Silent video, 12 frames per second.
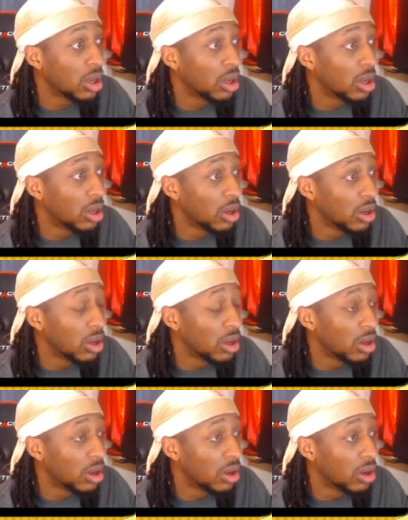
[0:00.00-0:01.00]

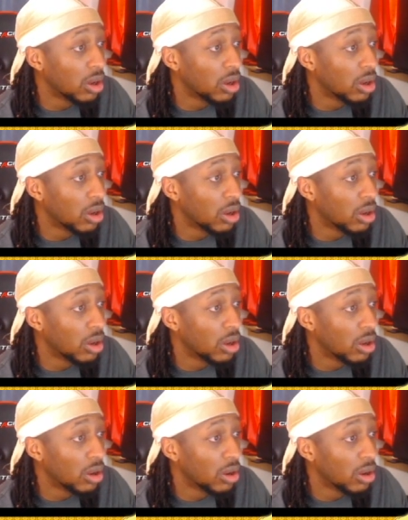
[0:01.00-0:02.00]

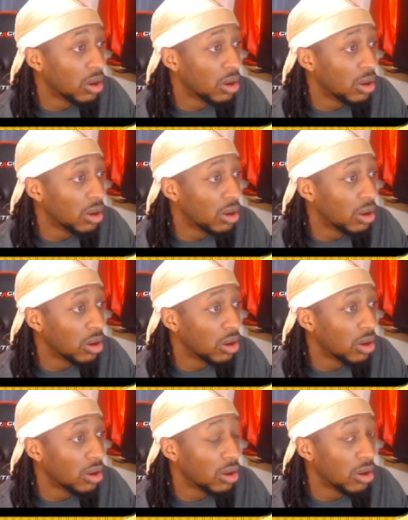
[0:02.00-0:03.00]

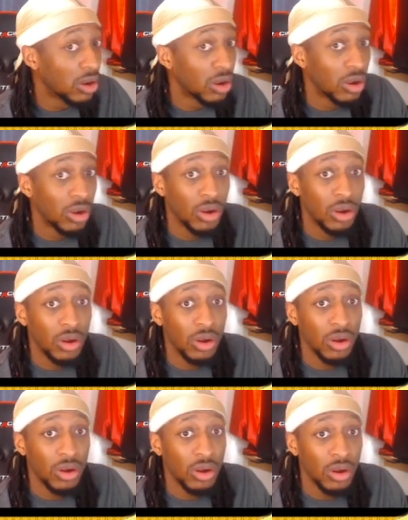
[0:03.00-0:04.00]

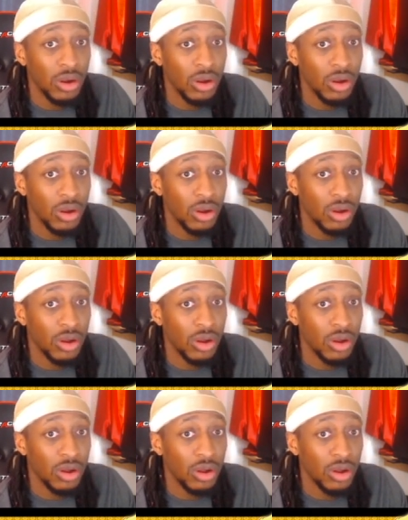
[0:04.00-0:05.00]

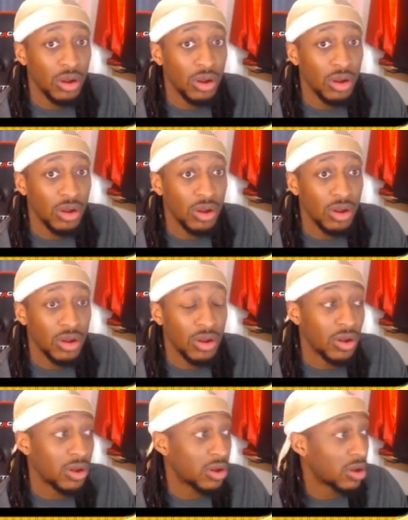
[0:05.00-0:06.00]

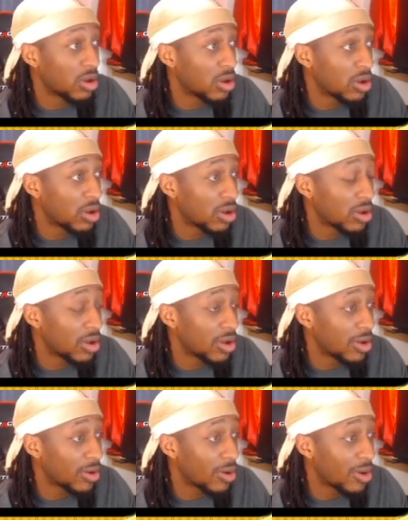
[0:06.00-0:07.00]
(silence)